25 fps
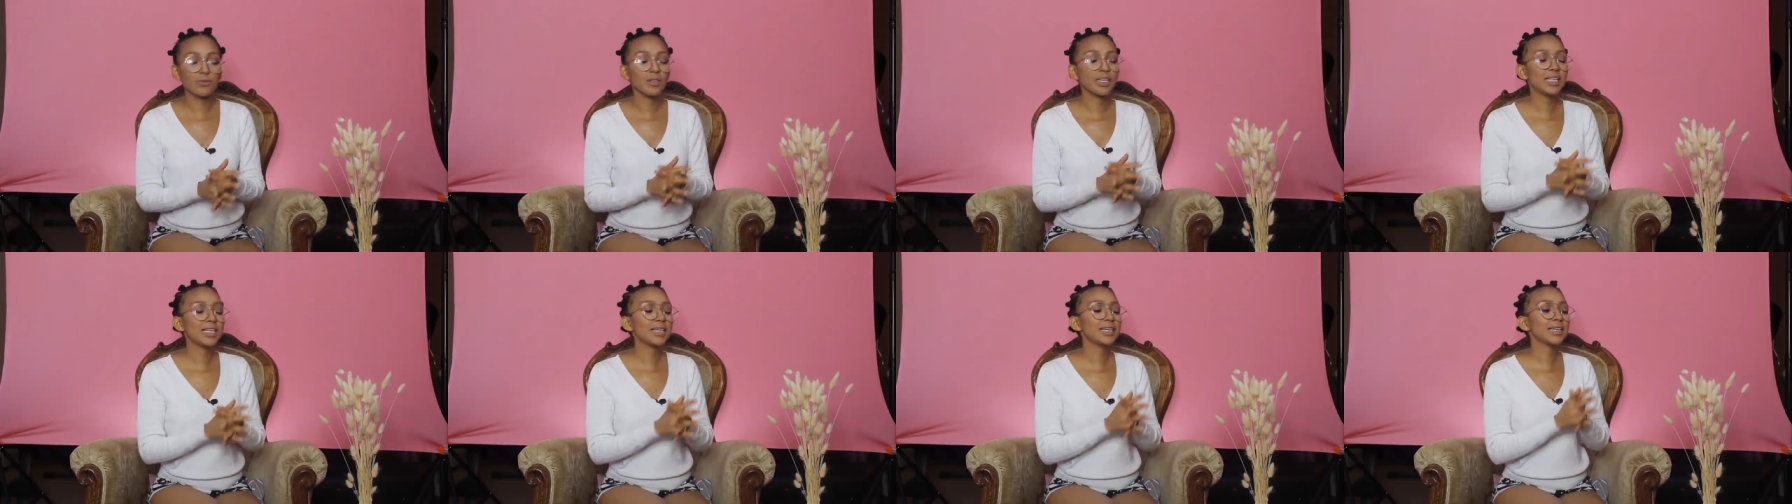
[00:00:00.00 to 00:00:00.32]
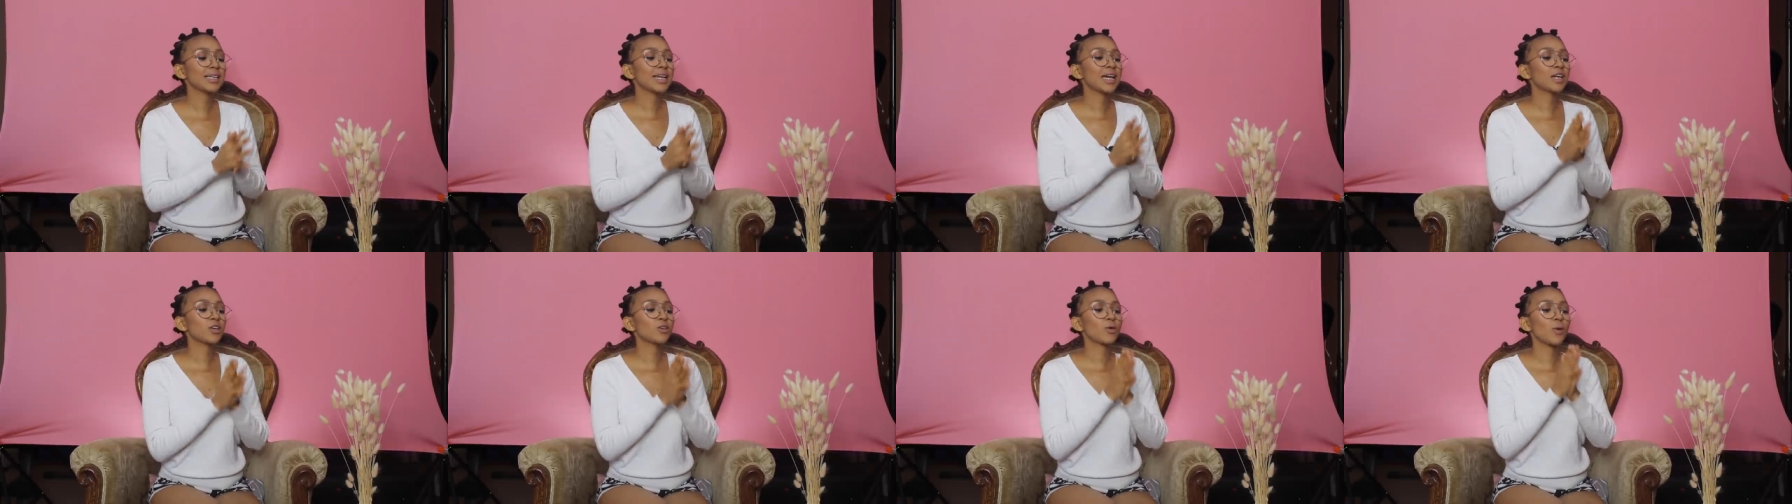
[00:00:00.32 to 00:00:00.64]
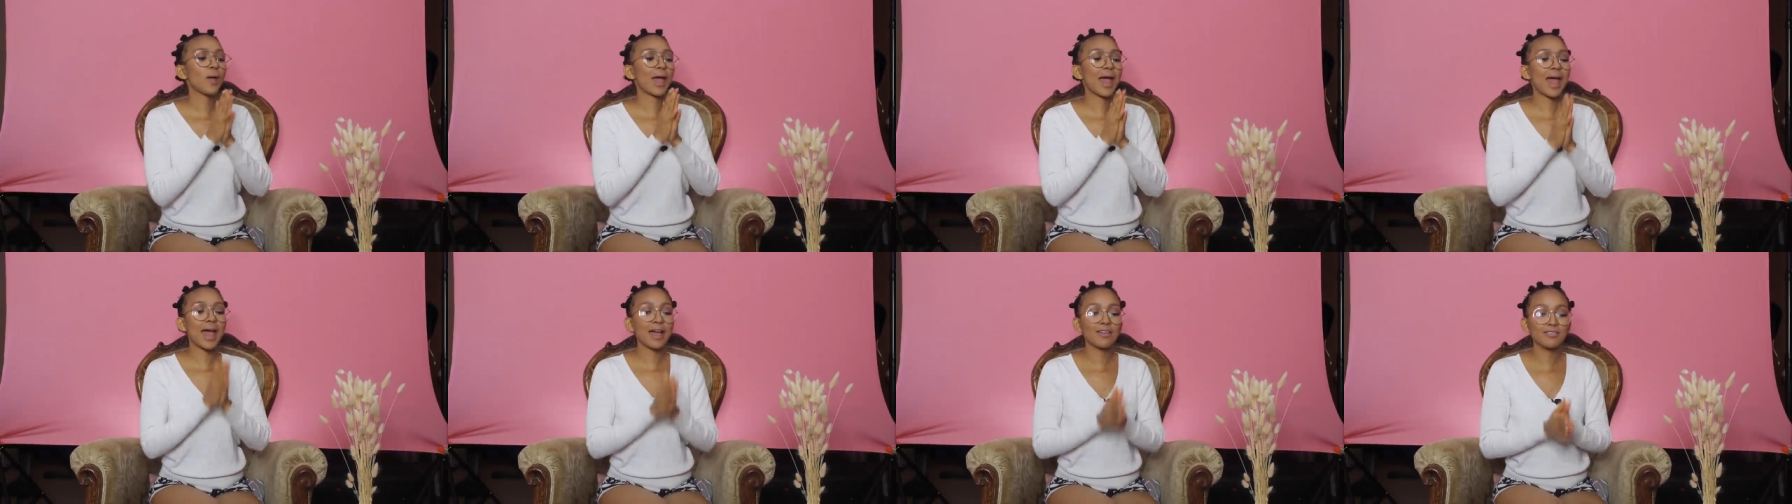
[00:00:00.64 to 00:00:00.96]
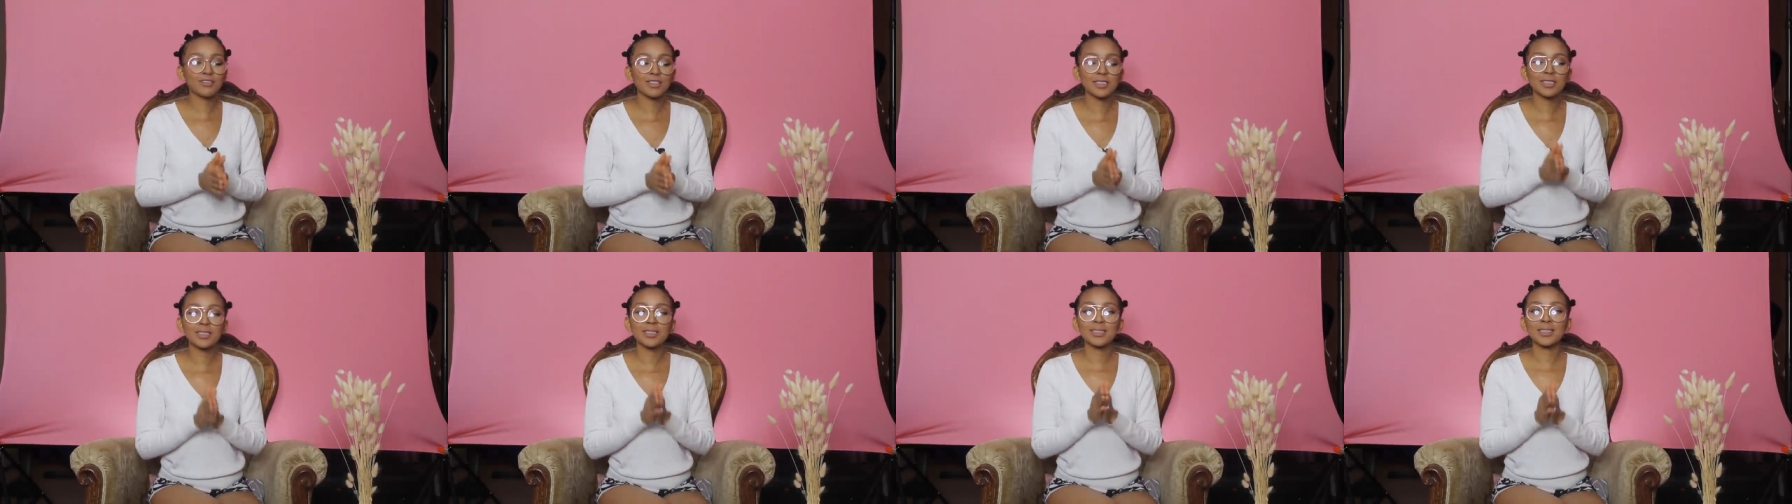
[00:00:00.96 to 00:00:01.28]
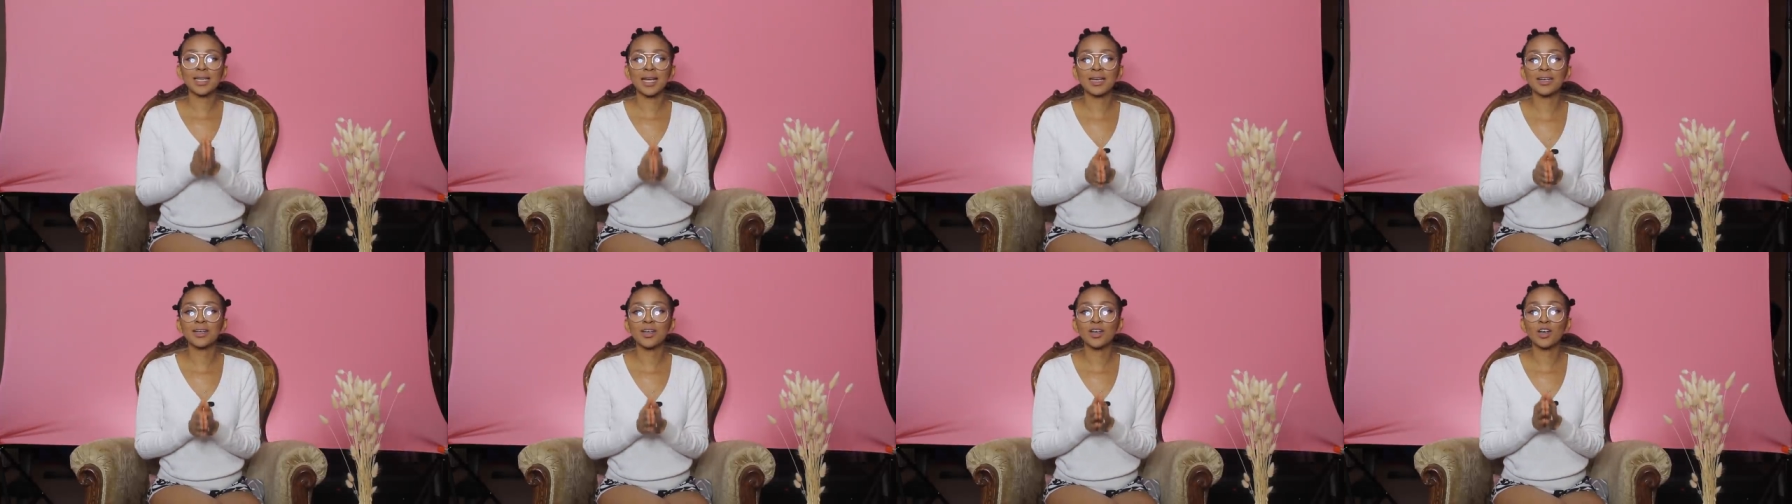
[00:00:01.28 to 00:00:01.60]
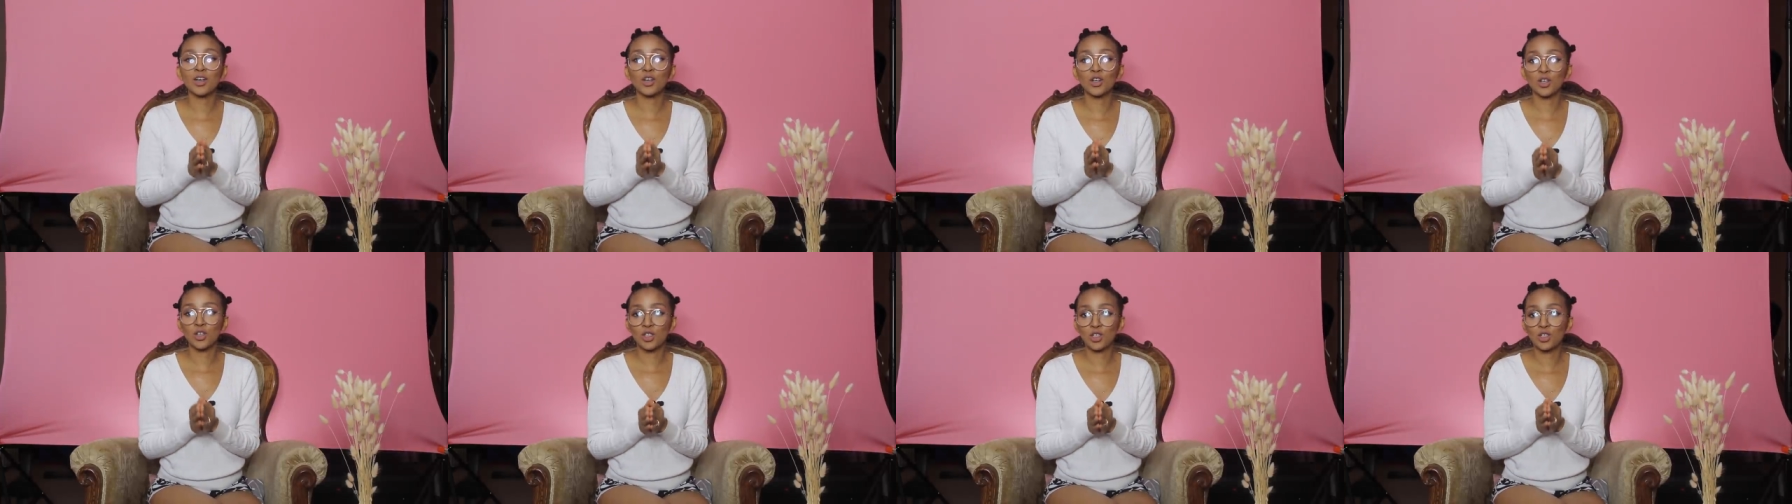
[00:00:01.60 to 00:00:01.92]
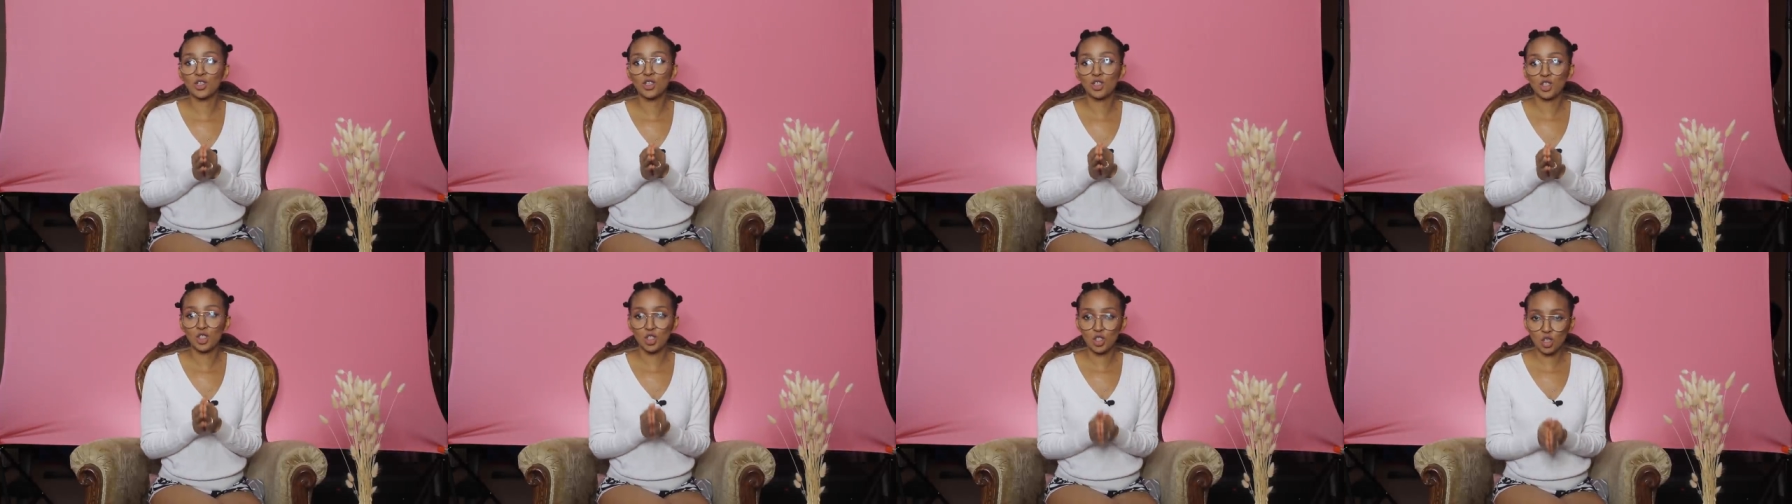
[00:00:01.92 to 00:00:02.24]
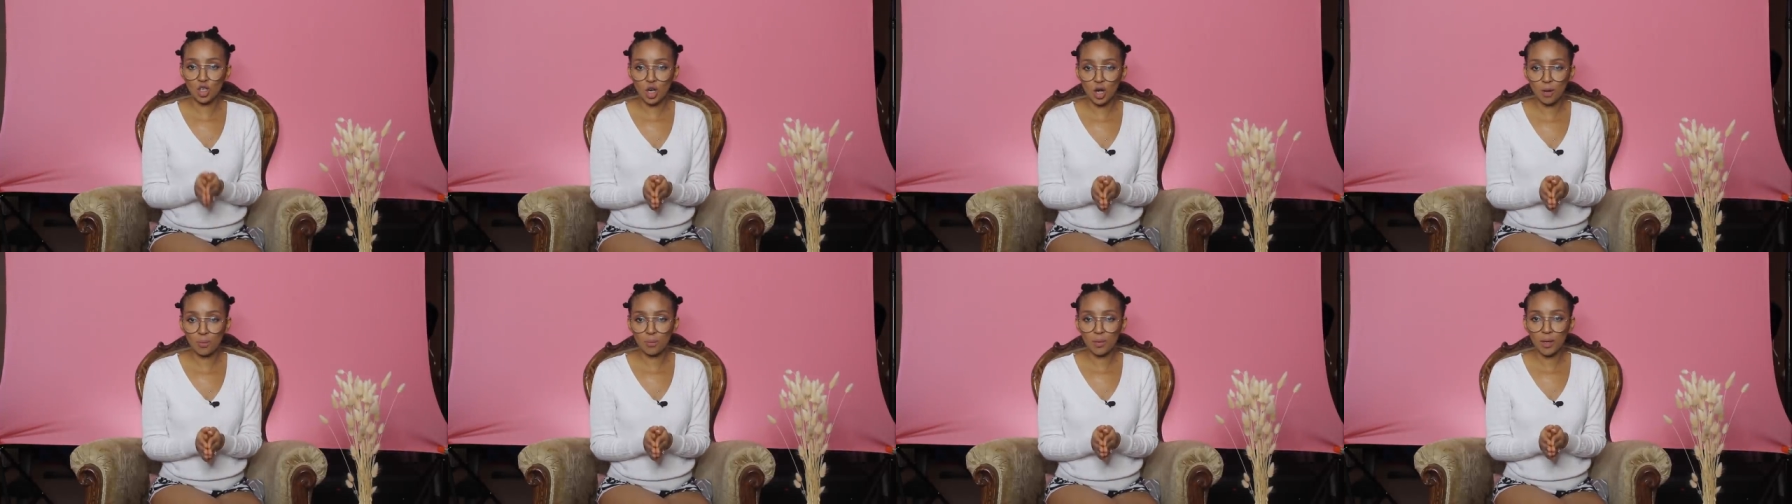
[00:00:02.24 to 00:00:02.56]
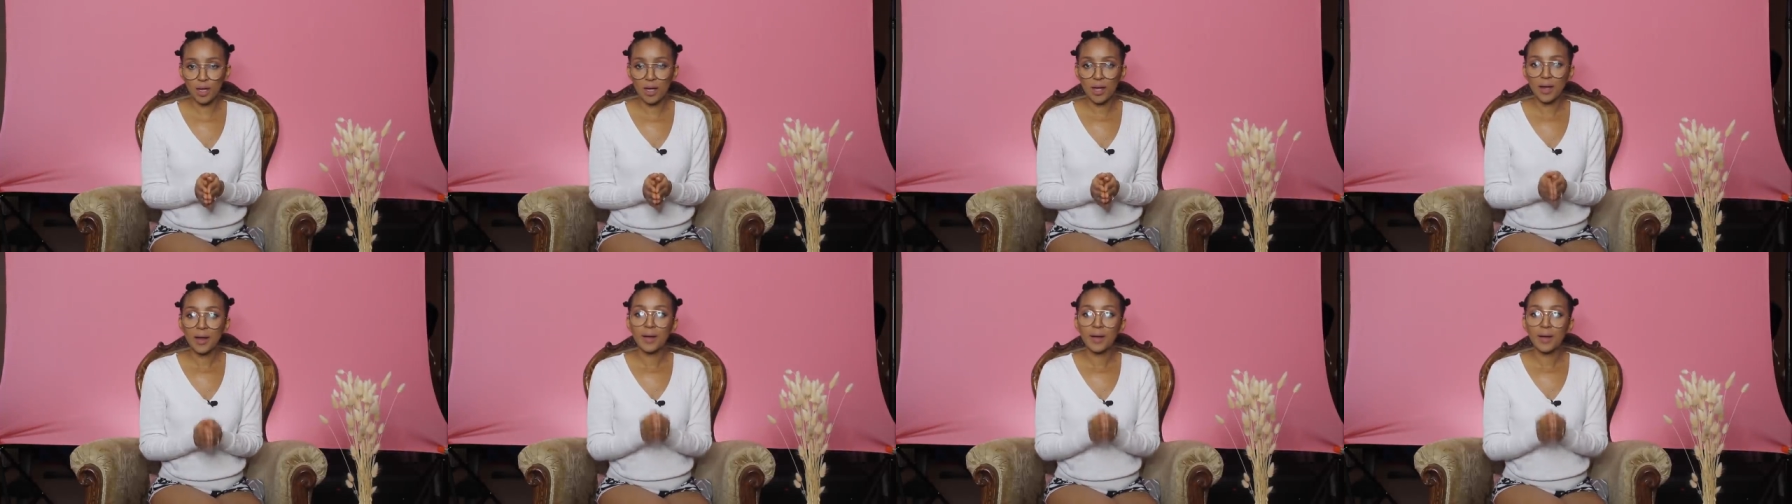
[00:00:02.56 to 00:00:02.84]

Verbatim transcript: feeling like you haven't done a good job.